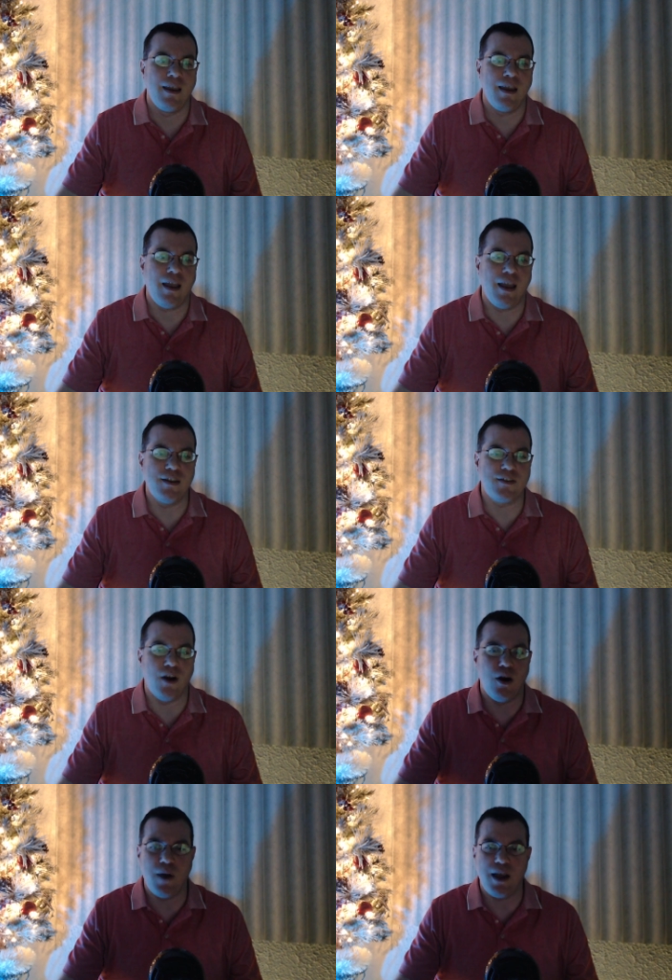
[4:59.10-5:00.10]
And as
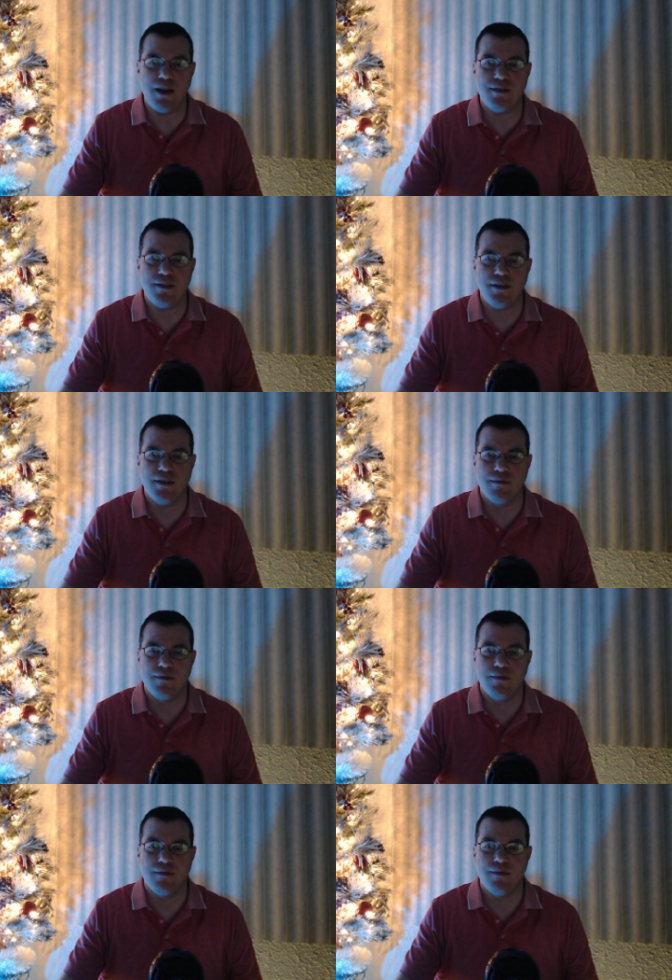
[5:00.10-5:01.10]
always,
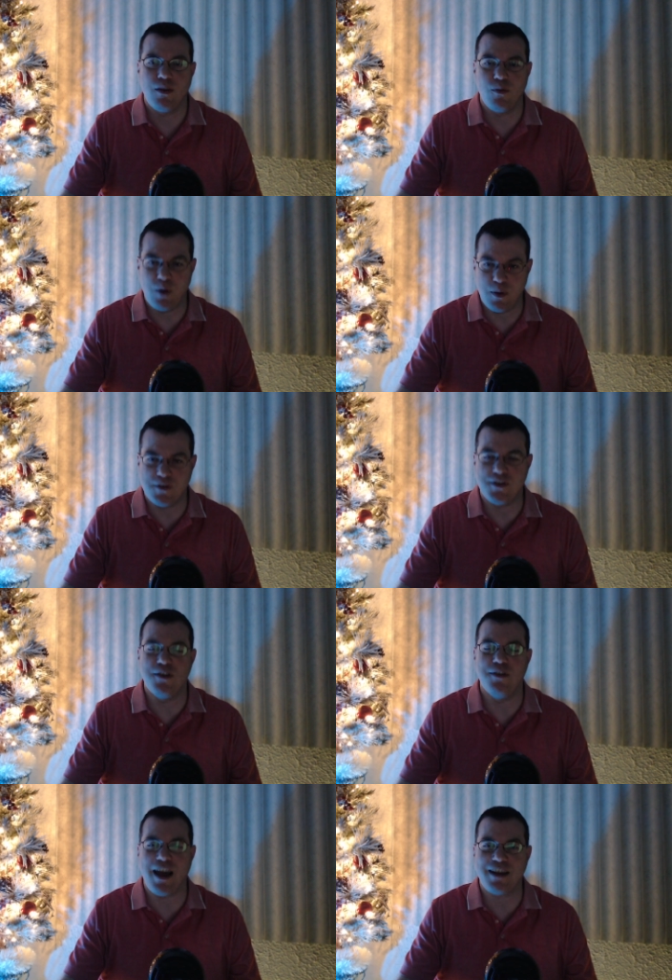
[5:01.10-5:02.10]
We will see
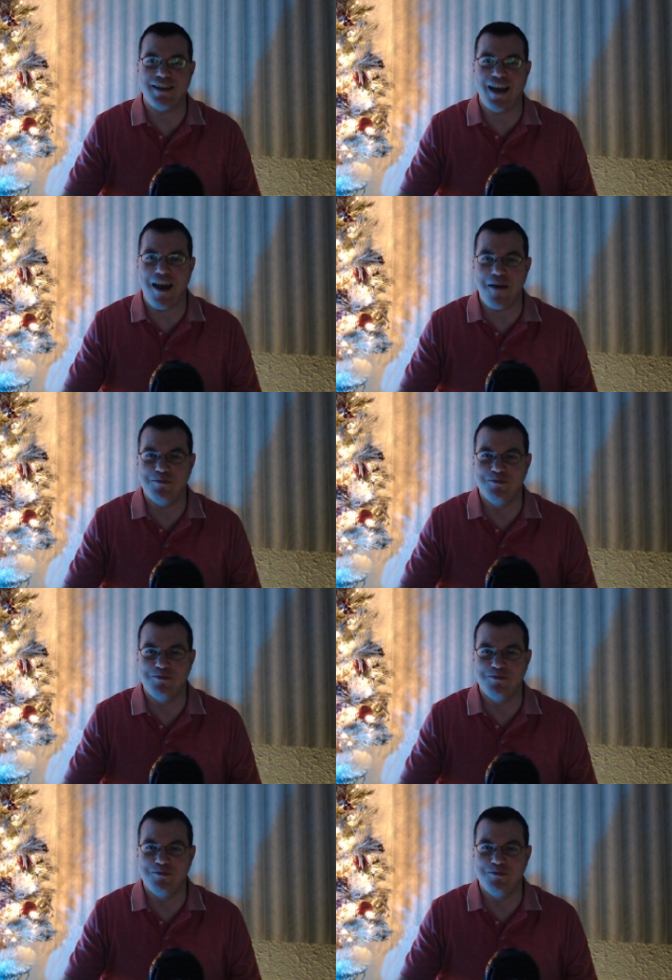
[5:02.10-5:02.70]
you next time.